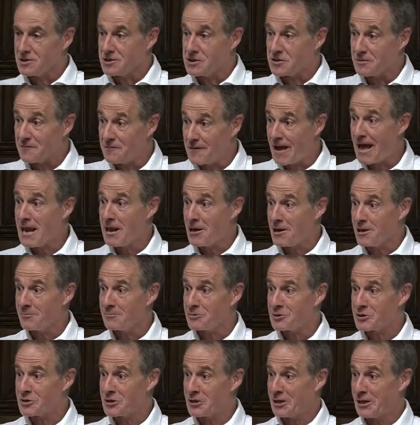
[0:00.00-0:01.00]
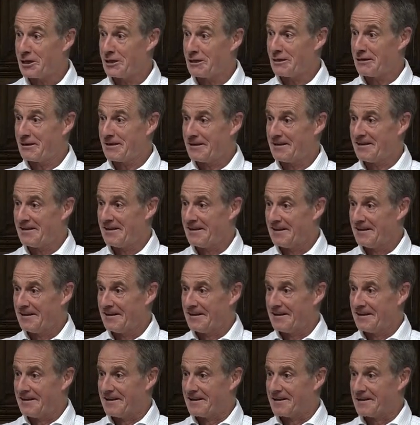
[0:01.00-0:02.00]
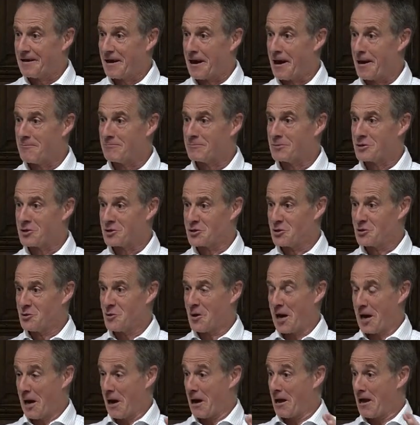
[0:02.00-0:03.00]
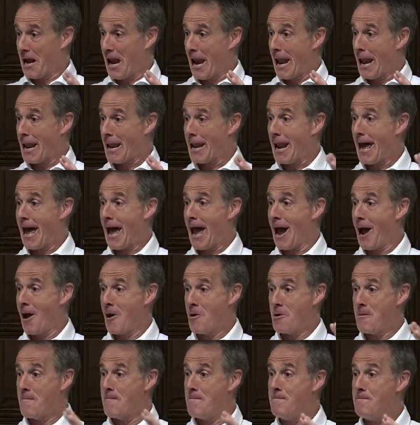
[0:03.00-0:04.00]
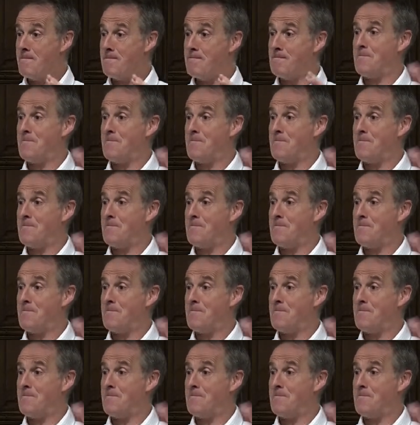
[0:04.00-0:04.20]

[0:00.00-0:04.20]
develops and comes to a kind of loud